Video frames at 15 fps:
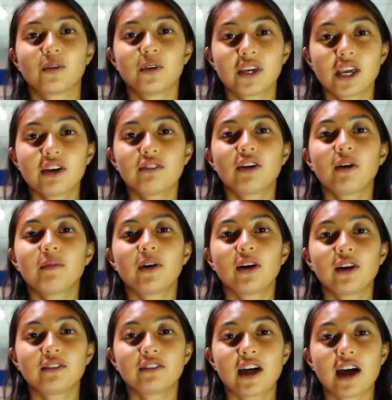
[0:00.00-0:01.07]
We gave up all
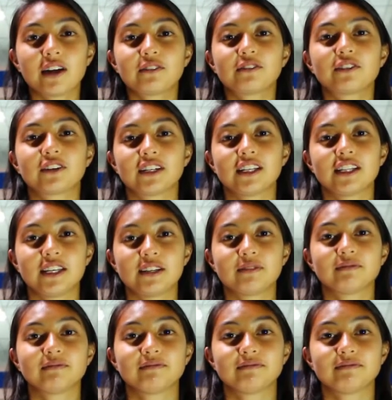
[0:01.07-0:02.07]
of that for the team.